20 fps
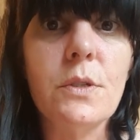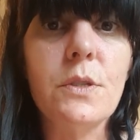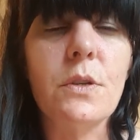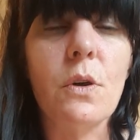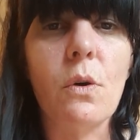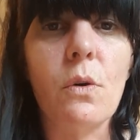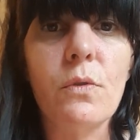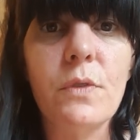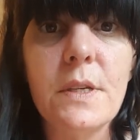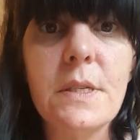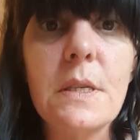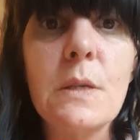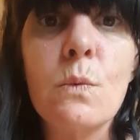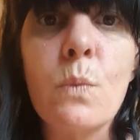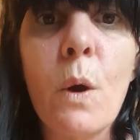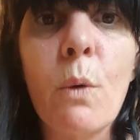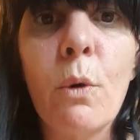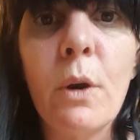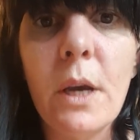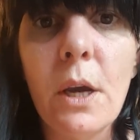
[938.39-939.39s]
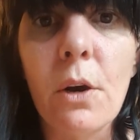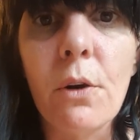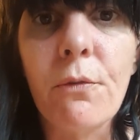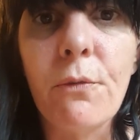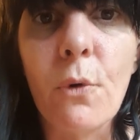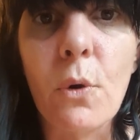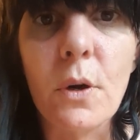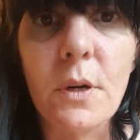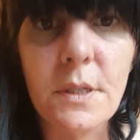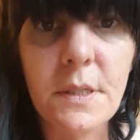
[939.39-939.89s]
So this is what we're here
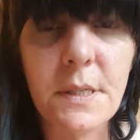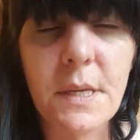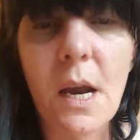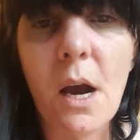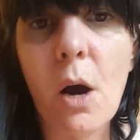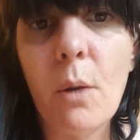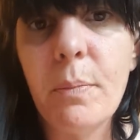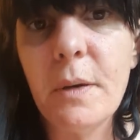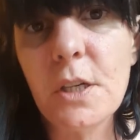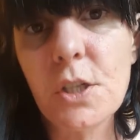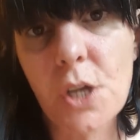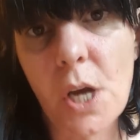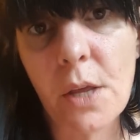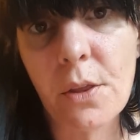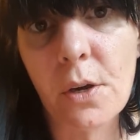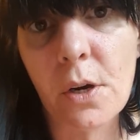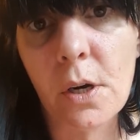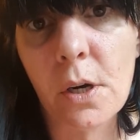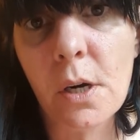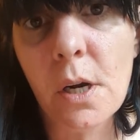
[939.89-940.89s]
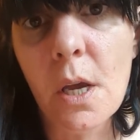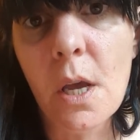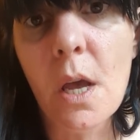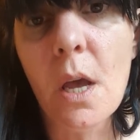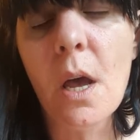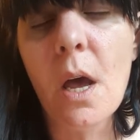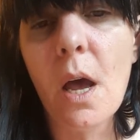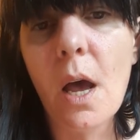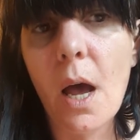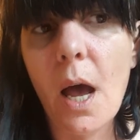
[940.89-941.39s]
for, is to help each other
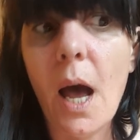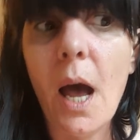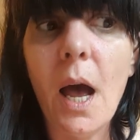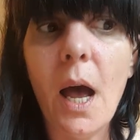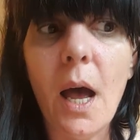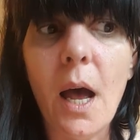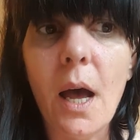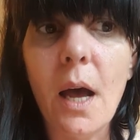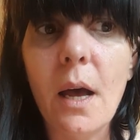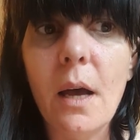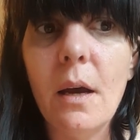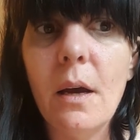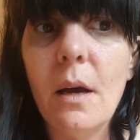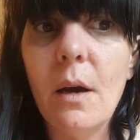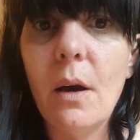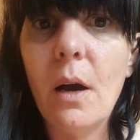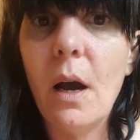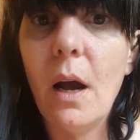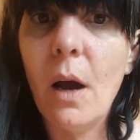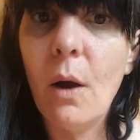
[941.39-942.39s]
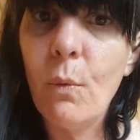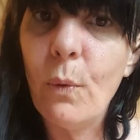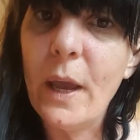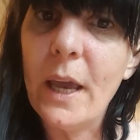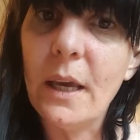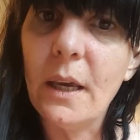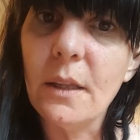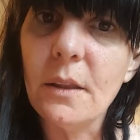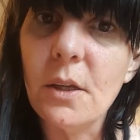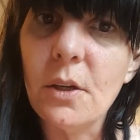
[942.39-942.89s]

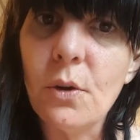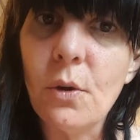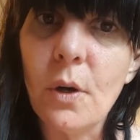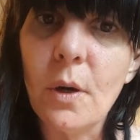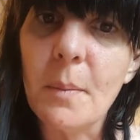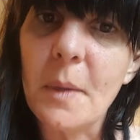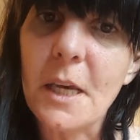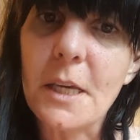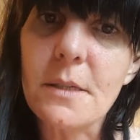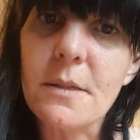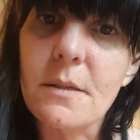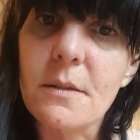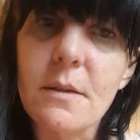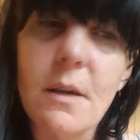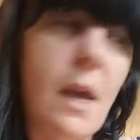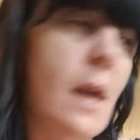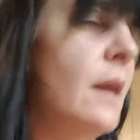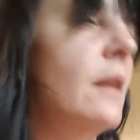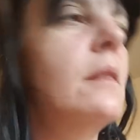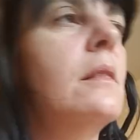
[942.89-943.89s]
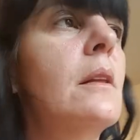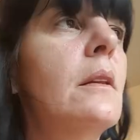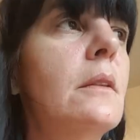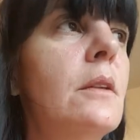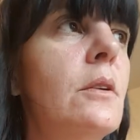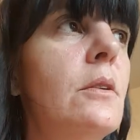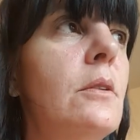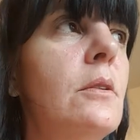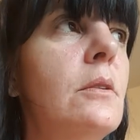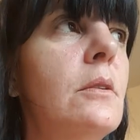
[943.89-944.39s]
awaken the normies and the
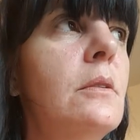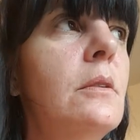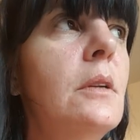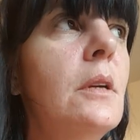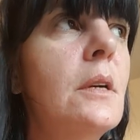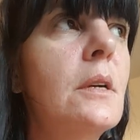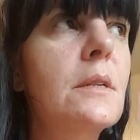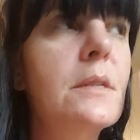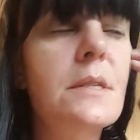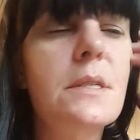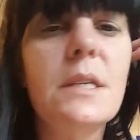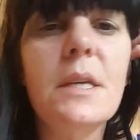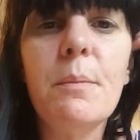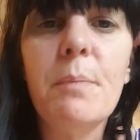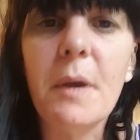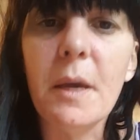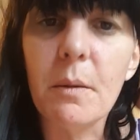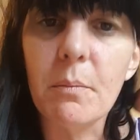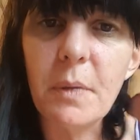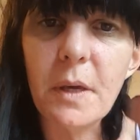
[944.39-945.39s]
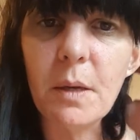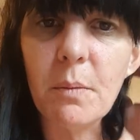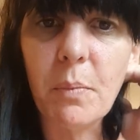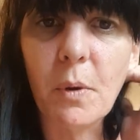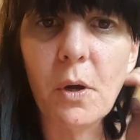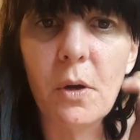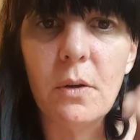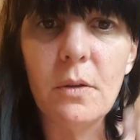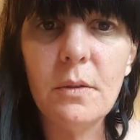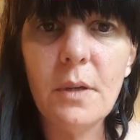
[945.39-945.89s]
little sleeping
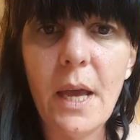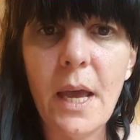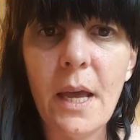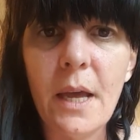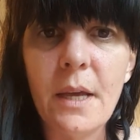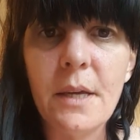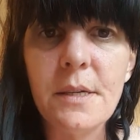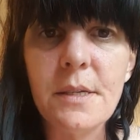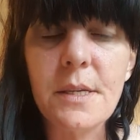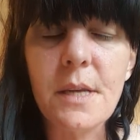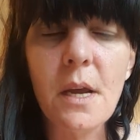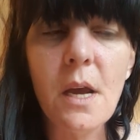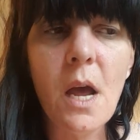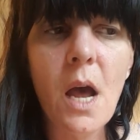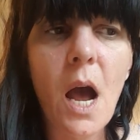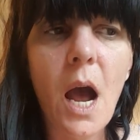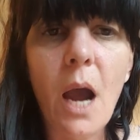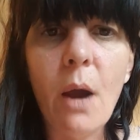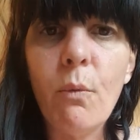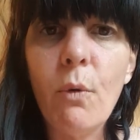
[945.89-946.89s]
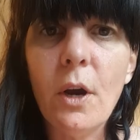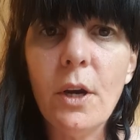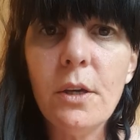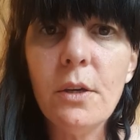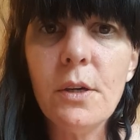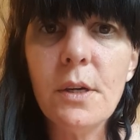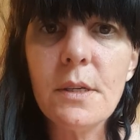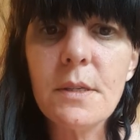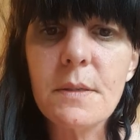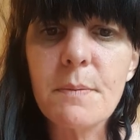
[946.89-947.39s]
people. And I want
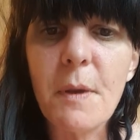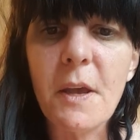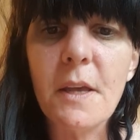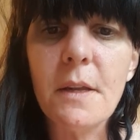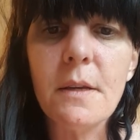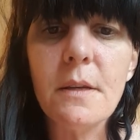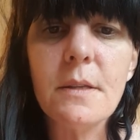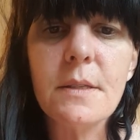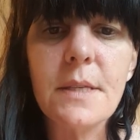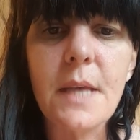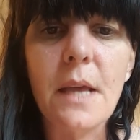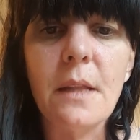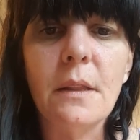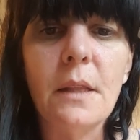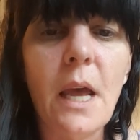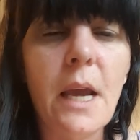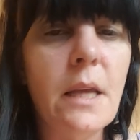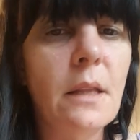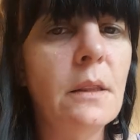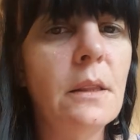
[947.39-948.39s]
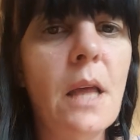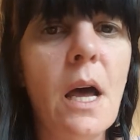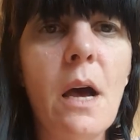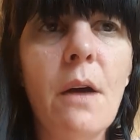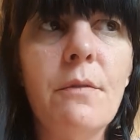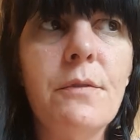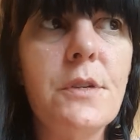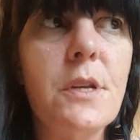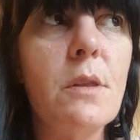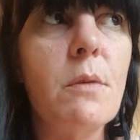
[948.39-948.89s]
you to send light and
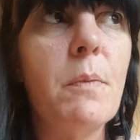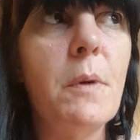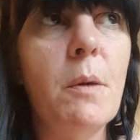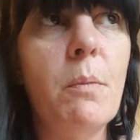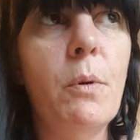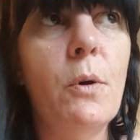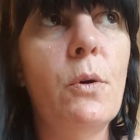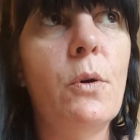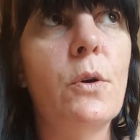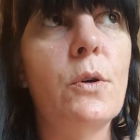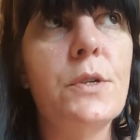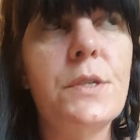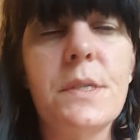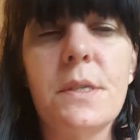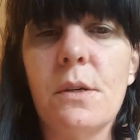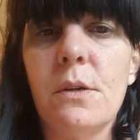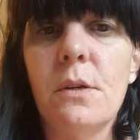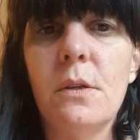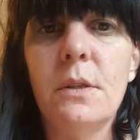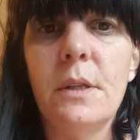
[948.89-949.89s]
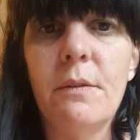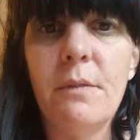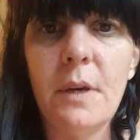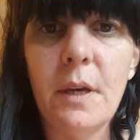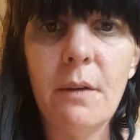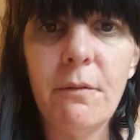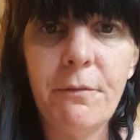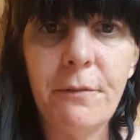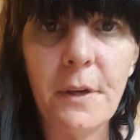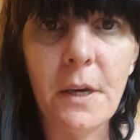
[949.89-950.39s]
love to the people who are still living
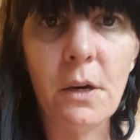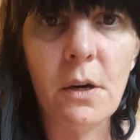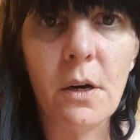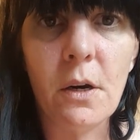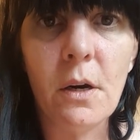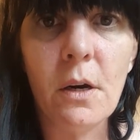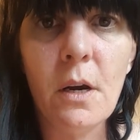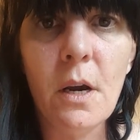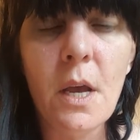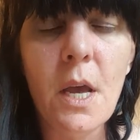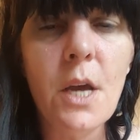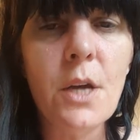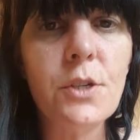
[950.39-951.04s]
in fear.